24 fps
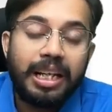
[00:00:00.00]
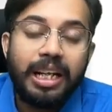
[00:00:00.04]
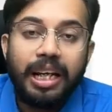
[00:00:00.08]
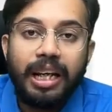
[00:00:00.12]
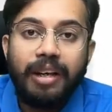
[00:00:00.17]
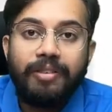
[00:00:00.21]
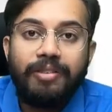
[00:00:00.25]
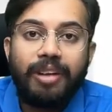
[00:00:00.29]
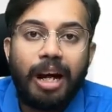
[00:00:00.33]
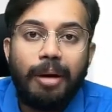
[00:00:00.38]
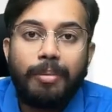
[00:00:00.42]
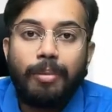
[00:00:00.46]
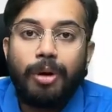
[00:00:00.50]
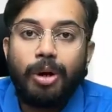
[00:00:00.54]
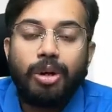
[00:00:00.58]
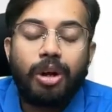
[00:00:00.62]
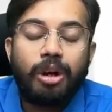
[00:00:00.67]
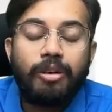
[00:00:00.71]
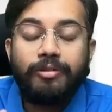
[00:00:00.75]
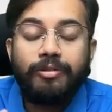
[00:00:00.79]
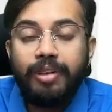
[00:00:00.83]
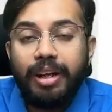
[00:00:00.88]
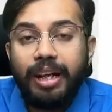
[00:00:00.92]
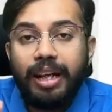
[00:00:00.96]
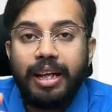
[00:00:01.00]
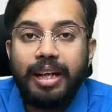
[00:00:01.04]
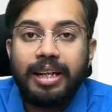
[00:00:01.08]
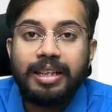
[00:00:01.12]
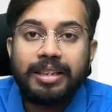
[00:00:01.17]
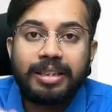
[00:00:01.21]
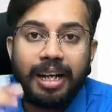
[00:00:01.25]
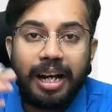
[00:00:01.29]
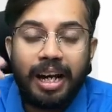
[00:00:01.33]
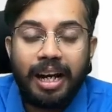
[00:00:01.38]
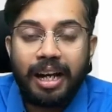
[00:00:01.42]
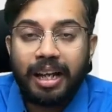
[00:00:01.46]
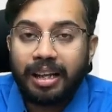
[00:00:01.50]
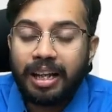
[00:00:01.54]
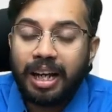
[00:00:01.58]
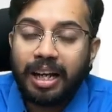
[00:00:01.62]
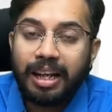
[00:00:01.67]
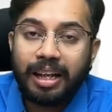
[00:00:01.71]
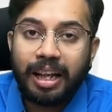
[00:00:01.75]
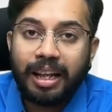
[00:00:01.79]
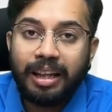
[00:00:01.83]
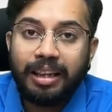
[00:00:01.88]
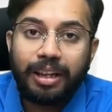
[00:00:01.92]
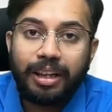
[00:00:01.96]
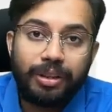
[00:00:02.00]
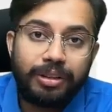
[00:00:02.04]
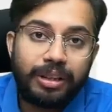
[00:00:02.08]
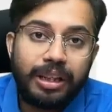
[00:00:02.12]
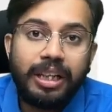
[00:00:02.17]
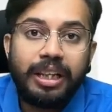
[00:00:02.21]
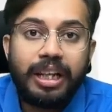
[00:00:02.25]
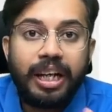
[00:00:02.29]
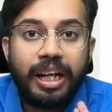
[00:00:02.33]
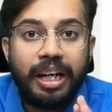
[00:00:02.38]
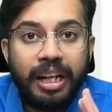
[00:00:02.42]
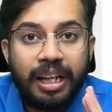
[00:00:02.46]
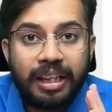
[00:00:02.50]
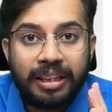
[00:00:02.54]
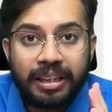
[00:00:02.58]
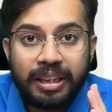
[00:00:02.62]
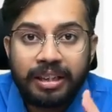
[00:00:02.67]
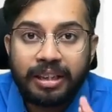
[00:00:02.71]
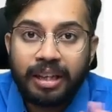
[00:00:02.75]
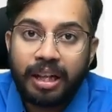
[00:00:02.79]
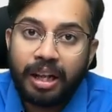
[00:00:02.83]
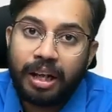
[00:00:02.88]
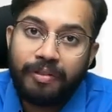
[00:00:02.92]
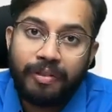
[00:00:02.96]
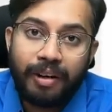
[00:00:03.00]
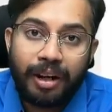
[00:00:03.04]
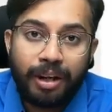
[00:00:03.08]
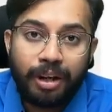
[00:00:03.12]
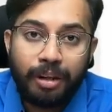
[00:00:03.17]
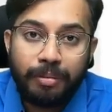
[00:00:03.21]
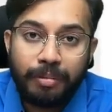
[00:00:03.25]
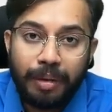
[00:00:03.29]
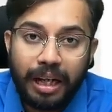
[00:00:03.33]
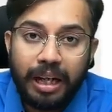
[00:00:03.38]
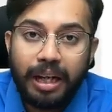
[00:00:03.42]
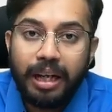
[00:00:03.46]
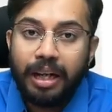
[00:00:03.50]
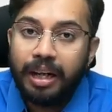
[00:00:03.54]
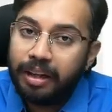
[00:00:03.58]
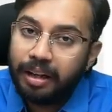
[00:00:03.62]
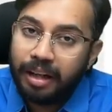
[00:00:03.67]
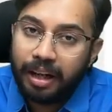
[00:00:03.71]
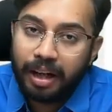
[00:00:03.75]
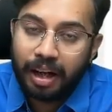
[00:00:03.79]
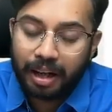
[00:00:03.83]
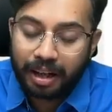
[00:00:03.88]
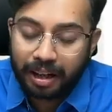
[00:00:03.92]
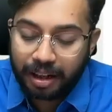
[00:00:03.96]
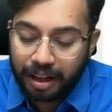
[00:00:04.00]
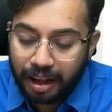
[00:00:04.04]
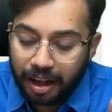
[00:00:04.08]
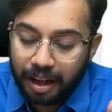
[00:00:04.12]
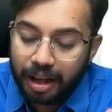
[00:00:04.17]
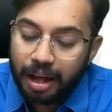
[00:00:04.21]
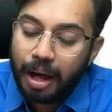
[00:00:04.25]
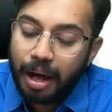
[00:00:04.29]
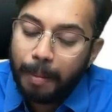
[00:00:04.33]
If the amount of winning is greater than 10,000, TDS is required to be deducted.